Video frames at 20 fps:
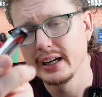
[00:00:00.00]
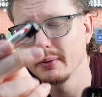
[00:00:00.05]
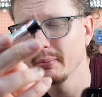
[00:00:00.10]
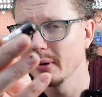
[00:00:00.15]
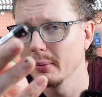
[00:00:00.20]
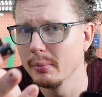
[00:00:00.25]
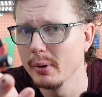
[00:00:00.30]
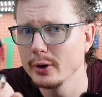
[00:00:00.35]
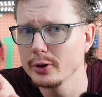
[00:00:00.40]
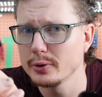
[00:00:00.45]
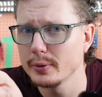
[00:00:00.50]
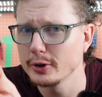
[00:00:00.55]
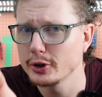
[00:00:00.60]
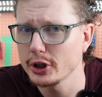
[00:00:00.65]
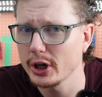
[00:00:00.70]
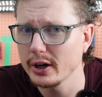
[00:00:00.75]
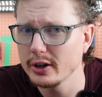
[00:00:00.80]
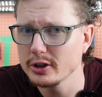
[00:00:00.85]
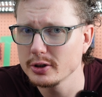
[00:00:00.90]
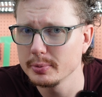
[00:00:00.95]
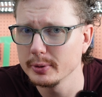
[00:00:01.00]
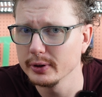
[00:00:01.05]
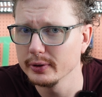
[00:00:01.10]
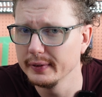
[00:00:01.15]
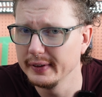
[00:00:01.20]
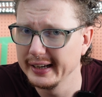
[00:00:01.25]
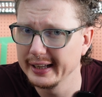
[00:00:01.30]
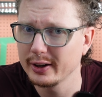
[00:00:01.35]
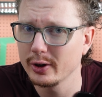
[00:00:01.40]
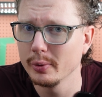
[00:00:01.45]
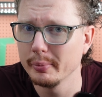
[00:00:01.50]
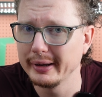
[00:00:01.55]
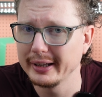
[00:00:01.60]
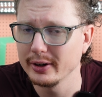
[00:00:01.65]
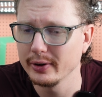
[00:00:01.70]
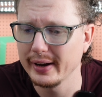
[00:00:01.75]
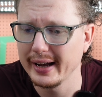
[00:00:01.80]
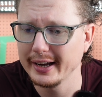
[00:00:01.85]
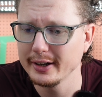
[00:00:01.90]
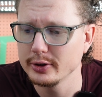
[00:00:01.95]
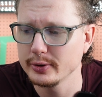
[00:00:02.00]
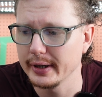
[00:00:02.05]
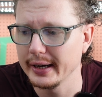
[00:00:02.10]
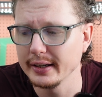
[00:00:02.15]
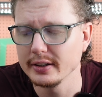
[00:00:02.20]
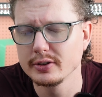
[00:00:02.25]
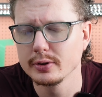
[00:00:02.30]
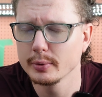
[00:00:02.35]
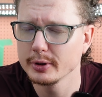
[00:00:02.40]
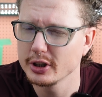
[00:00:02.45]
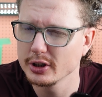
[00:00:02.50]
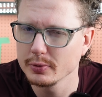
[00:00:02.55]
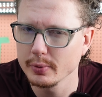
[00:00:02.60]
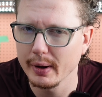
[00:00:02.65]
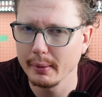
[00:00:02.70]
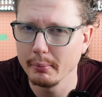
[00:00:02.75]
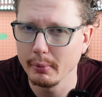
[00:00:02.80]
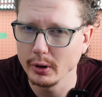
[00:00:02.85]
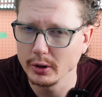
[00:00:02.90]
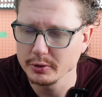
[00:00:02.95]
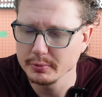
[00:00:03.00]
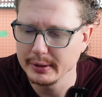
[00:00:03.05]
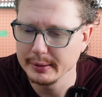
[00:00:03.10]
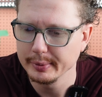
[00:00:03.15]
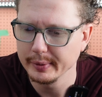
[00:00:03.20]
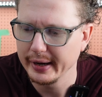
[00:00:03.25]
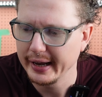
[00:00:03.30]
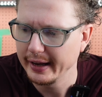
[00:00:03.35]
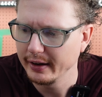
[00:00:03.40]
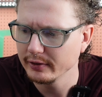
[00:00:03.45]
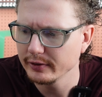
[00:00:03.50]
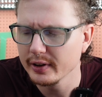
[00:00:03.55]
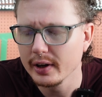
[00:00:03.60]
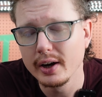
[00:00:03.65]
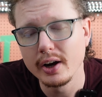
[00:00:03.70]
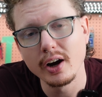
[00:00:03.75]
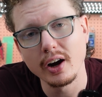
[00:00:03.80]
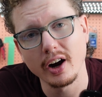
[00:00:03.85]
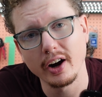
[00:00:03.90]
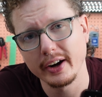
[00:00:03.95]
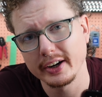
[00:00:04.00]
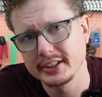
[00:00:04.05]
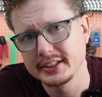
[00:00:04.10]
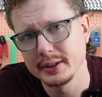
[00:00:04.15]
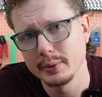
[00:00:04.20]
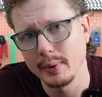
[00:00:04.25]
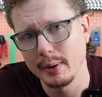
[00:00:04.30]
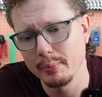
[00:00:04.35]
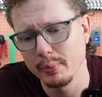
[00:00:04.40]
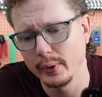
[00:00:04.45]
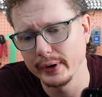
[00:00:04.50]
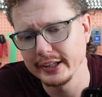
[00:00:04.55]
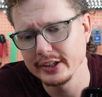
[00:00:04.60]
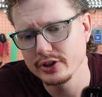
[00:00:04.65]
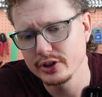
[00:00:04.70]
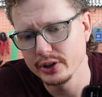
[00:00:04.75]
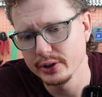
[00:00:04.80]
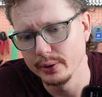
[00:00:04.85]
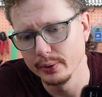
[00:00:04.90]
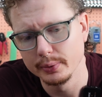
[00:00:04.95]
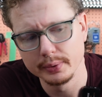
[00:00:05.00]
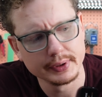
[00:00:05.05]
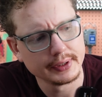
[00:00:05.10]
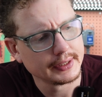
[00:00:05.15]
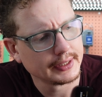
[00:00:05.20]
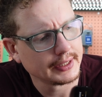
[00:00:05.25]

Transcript: but most rechargeable nickel metal hydrides, which is what most people have, are actually 1.2.